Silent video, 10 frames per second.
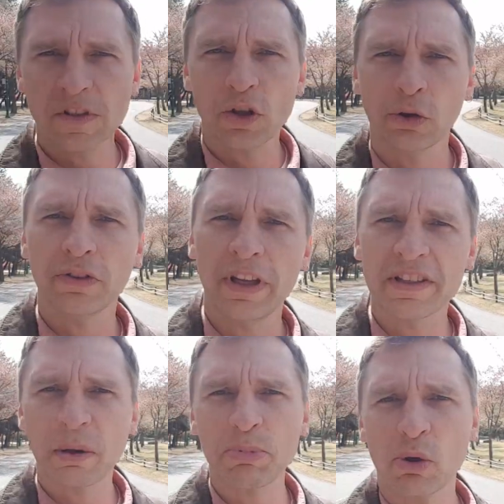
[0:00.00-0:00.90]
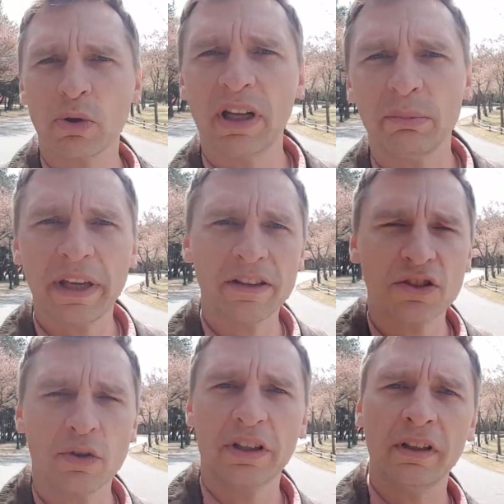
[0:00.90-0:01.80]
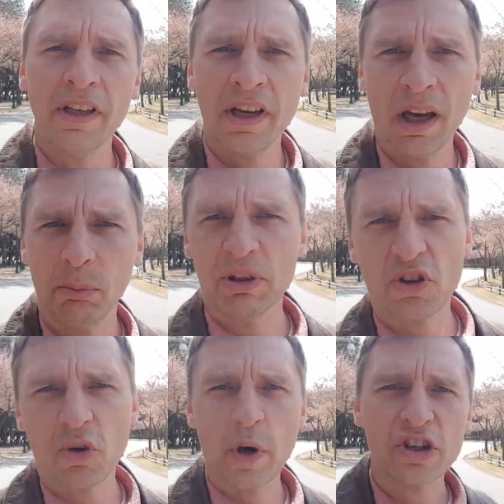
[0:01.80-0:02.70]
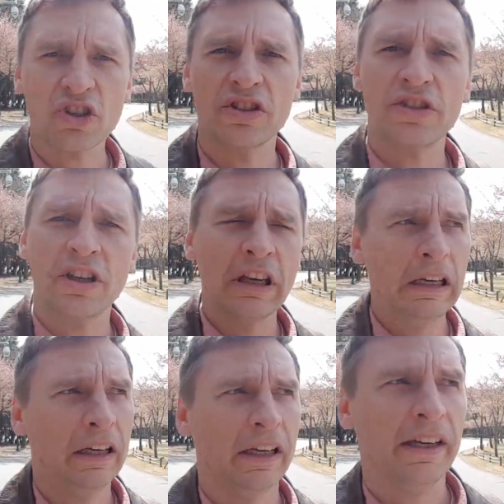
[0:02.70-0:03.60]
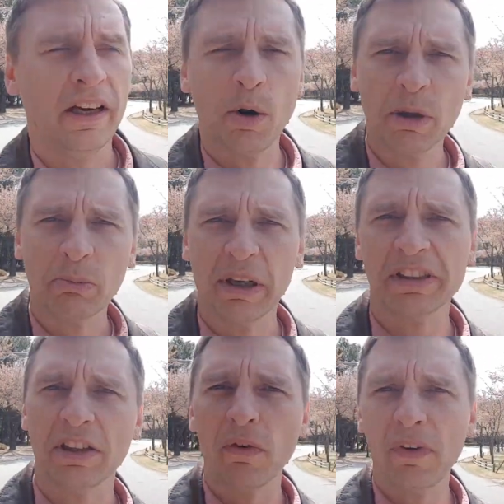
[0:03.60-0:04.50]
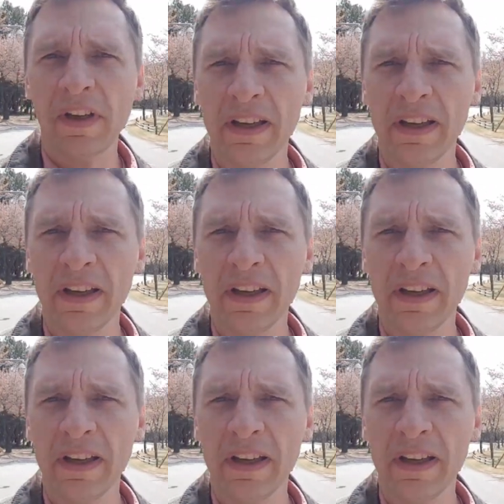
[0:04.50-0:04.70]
So in today's episode I'll be answering a bunch of questions about myself.